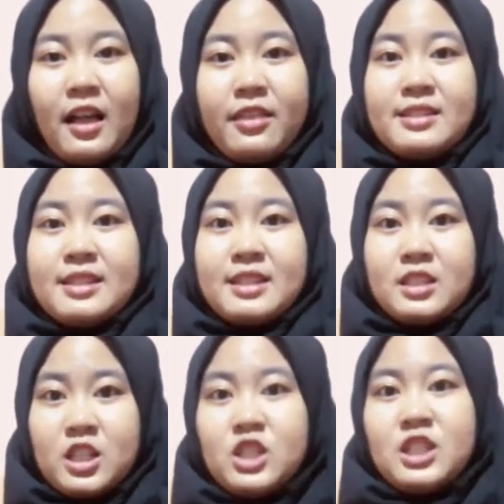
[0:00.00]
is a
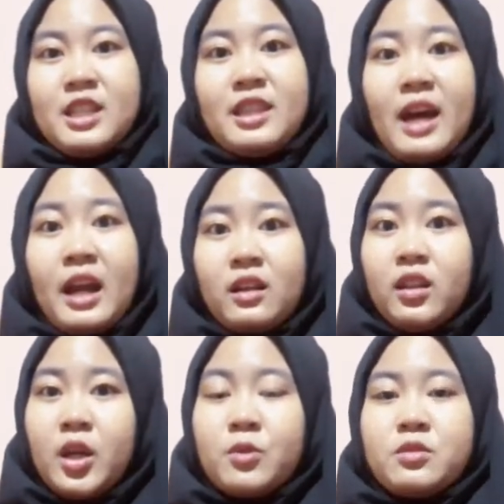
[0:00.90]
condition that
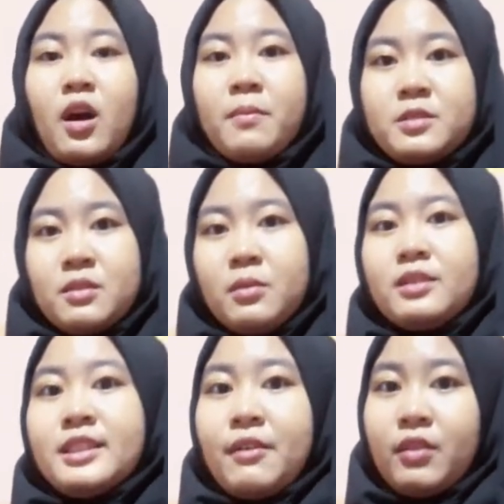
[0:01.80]
allows
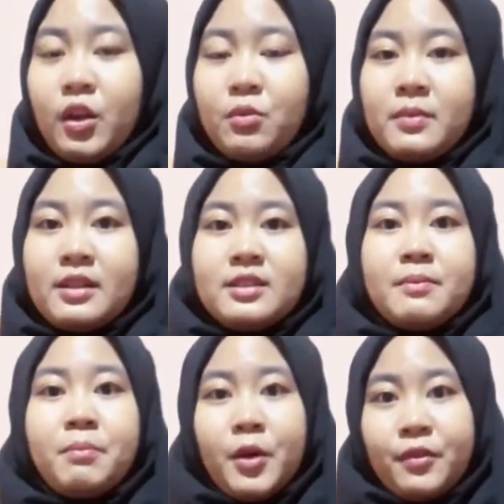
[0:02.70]
optimal development
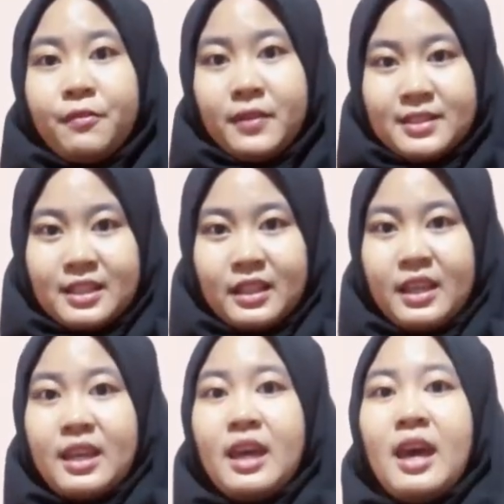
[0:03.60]
both
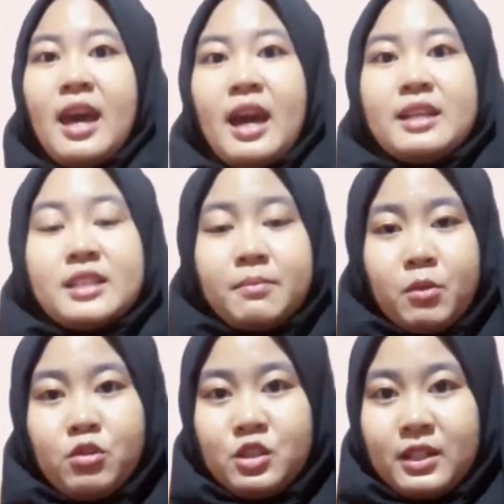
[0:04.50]
physically and
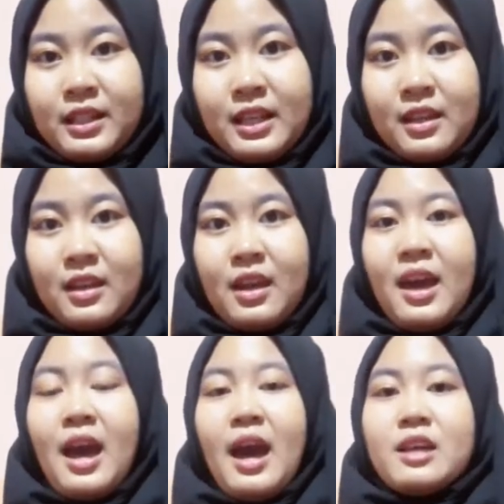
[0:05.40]
emotionally,
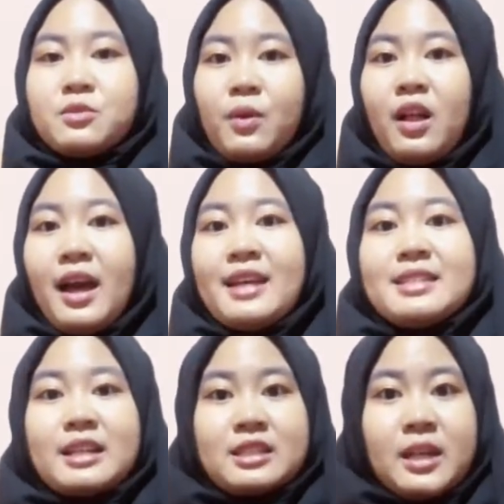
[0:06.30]
as well as
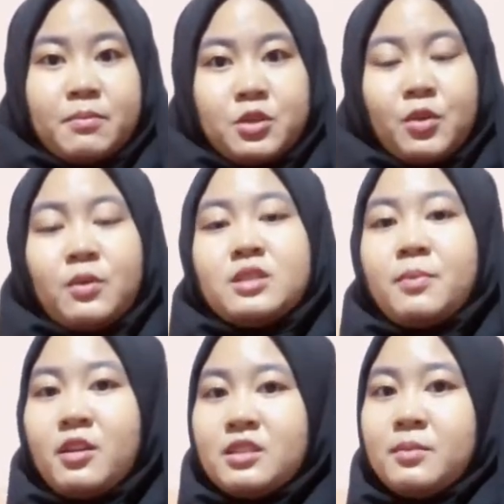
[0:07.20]
accepting
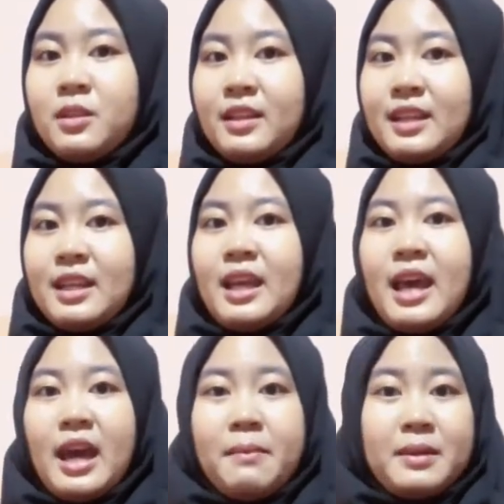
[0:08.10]
responsibility
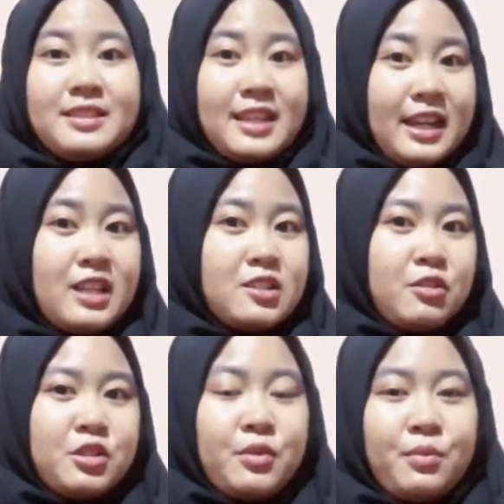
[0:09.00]
and maintaining
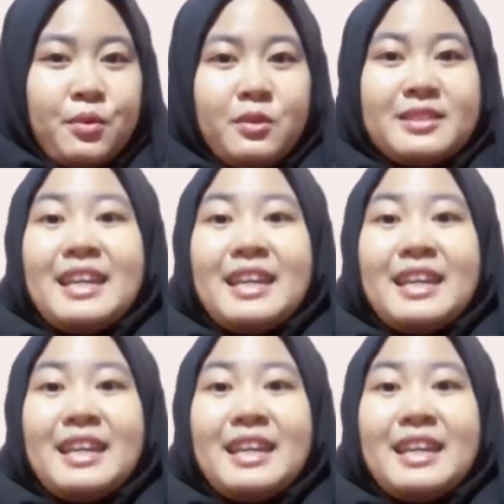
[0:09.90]
social rules